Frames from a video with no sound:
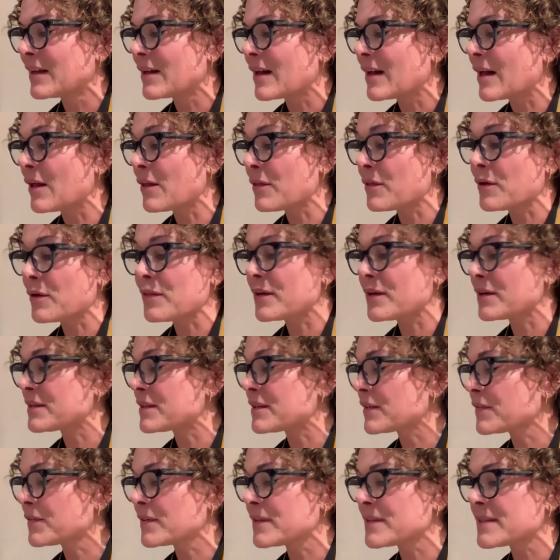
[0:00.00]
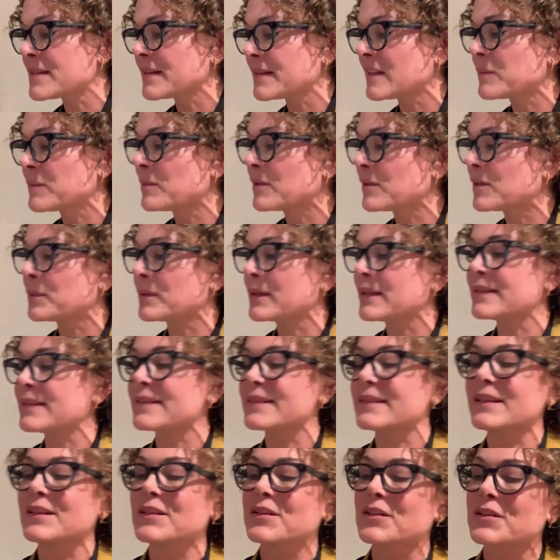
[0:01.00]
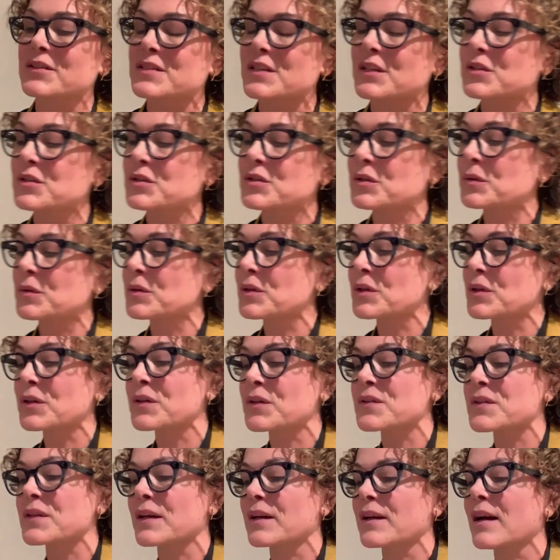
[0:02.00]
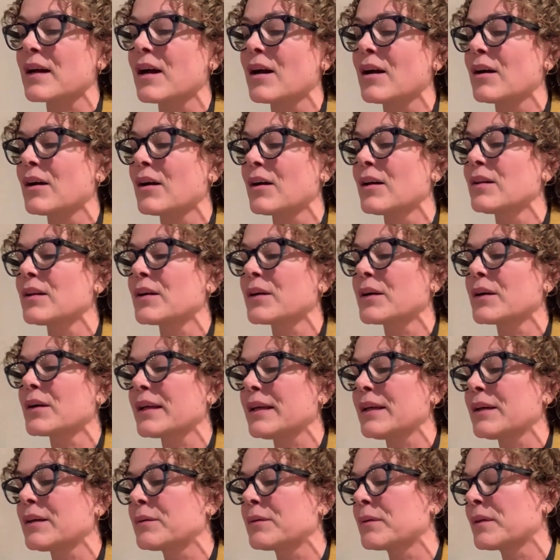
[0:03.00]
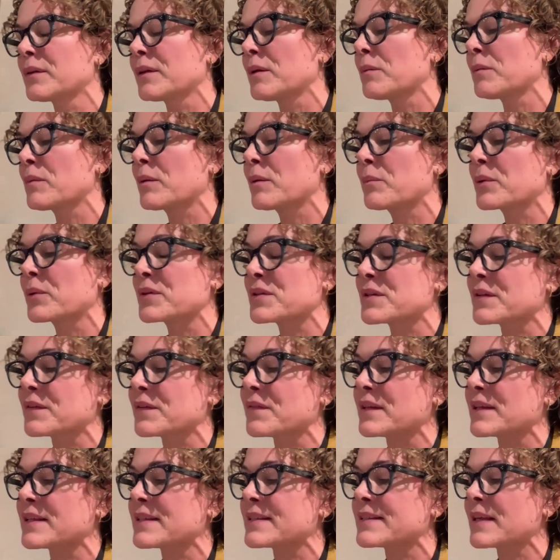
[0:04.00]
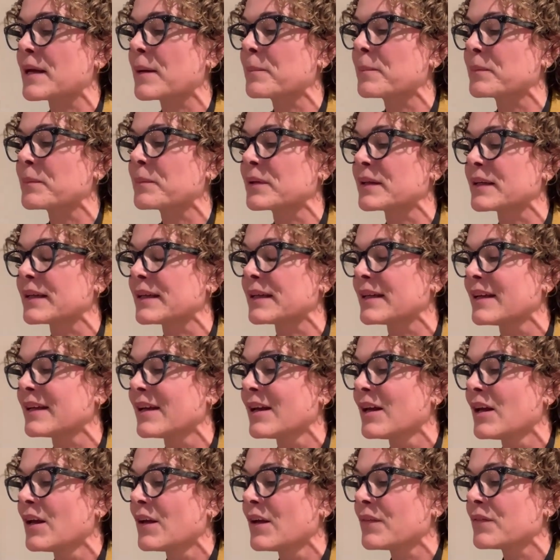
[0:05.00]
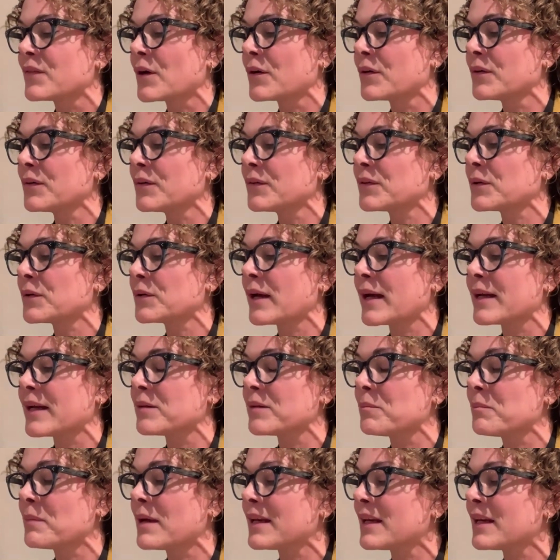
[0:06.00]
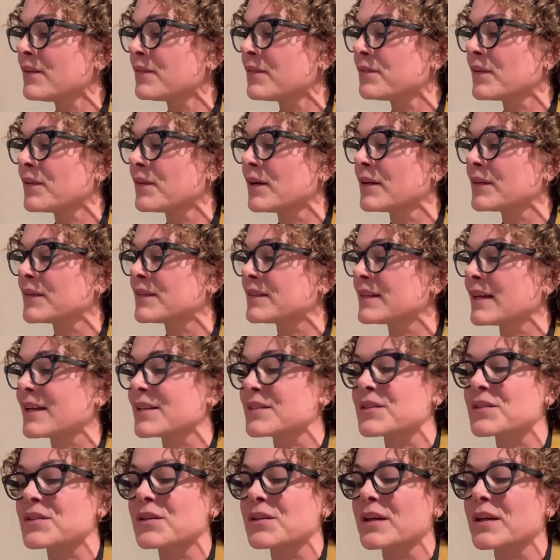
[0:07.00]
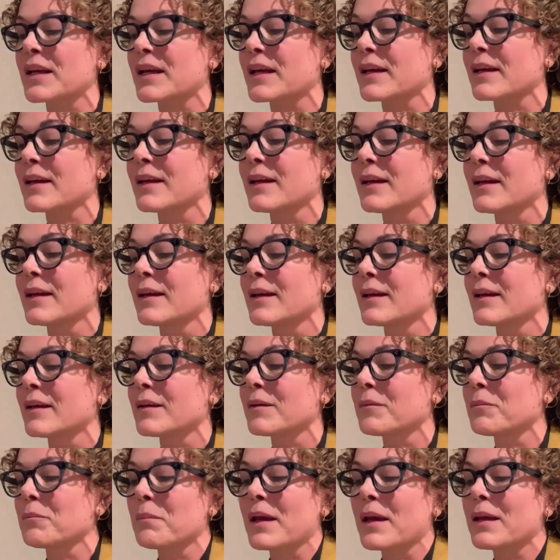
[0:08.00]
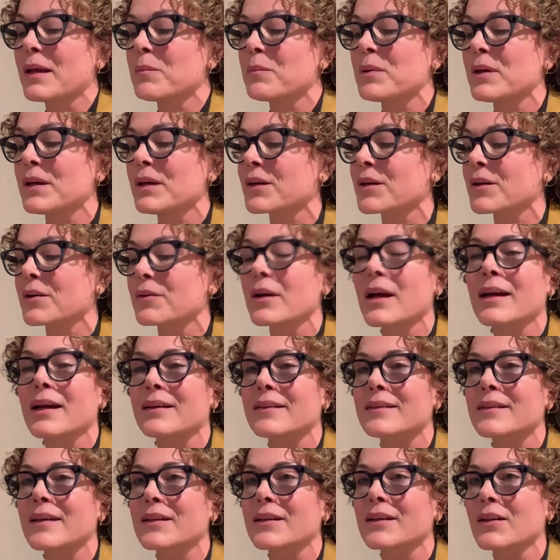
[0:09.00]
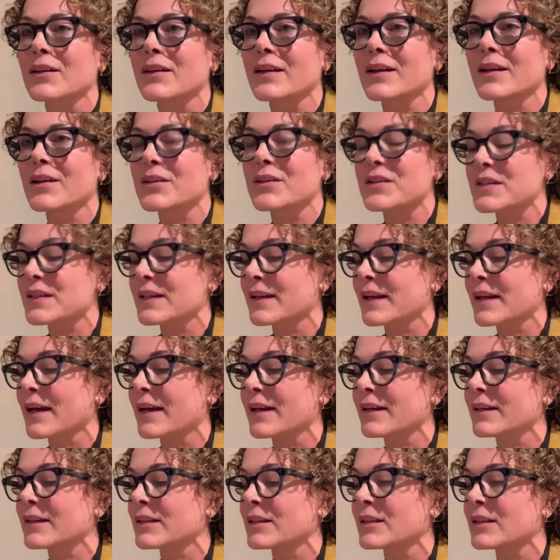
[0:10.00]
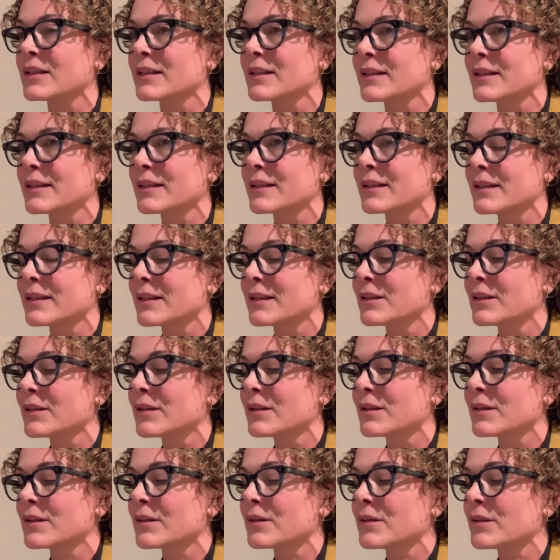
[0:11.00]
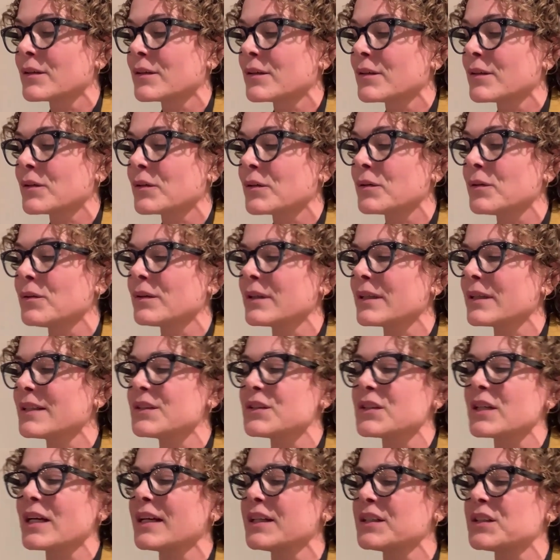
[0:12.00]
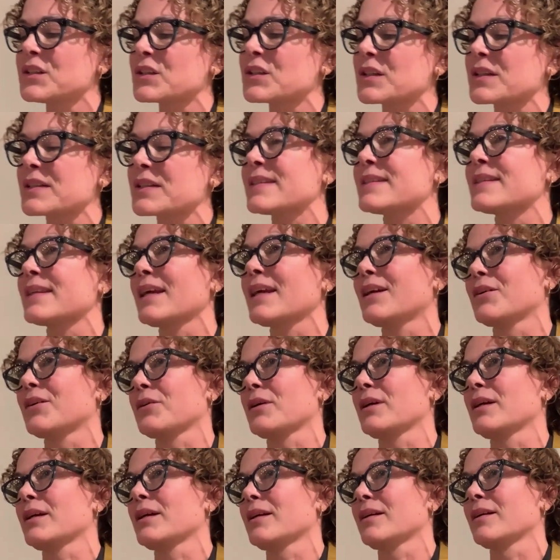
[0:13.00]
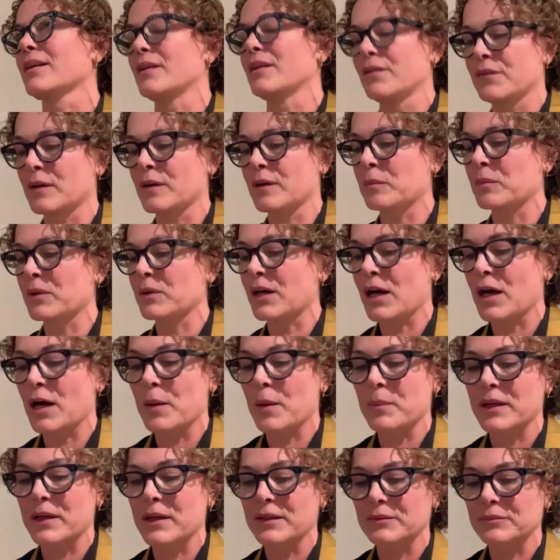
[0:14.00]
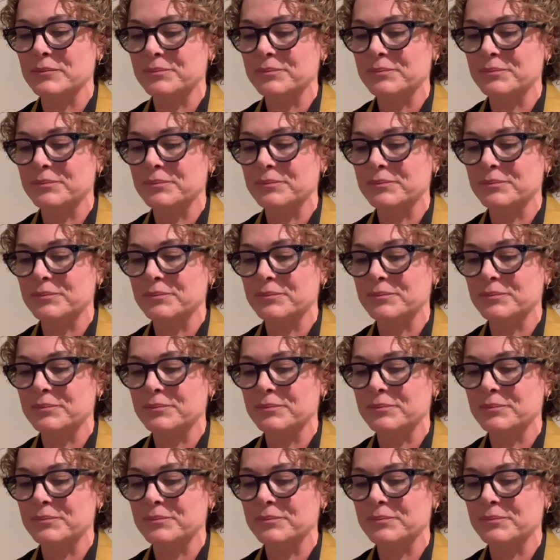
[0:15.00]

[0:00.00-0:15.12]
Although there are differences between seniors and juniors, all are equally members of the assembly. Those who had many faults yesterday may be correct and clear today. Who can judge sacred from common?